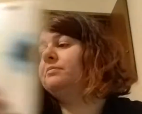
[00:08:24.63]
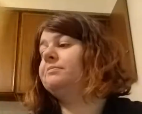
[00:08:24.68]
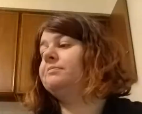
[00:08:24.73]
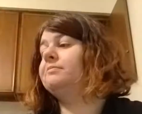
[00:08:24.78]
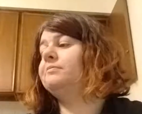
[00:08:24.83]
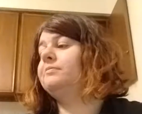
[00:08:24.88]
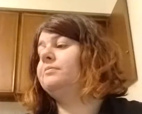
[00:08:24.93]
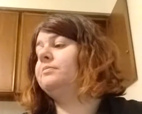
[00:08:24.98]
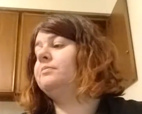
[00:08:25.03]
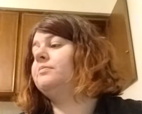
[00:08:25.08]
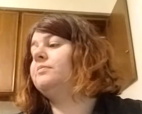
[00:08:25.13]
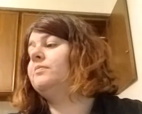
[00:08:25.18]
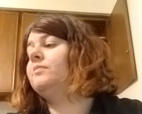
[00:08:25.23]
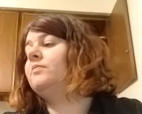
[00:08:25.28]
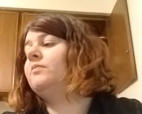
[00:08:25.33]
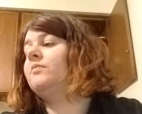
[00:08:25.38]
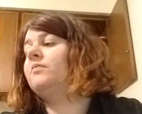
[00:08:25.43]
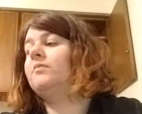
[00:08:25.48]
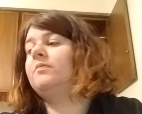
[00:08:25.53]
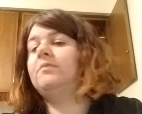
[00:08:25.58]

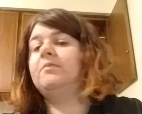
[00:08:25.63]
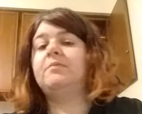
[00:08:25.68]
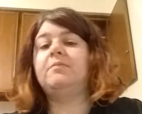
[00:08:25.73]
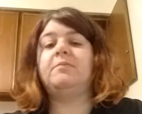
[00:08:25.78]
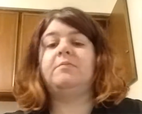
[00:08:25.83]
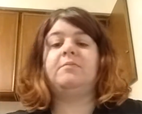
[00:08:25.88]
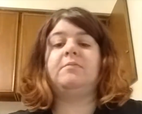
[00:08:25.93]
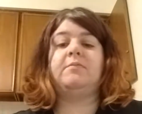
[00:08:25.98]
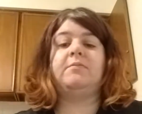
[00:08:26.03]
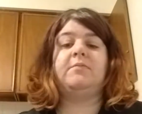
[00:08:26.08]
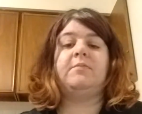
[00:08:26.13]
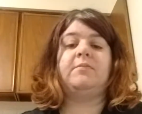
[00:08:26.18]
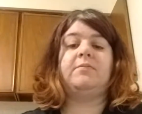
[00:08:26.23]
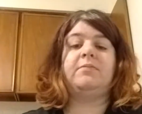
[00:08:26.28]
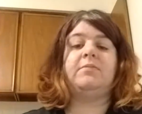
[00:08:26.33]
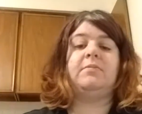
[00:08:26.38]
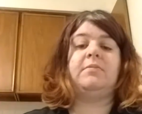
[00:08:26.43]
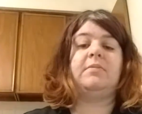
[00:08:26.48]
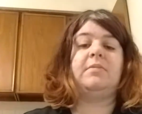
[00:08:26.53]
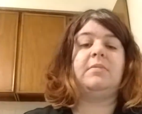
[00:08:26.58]

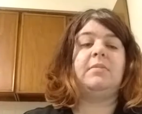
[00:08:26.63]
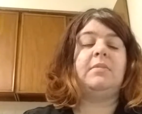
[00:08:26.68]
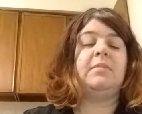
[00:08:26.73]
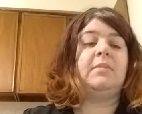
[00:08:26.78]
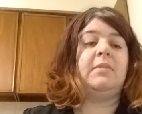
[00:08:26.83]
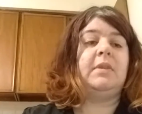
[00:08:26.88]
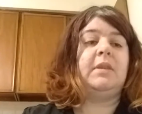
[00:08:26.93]
Nothing is said.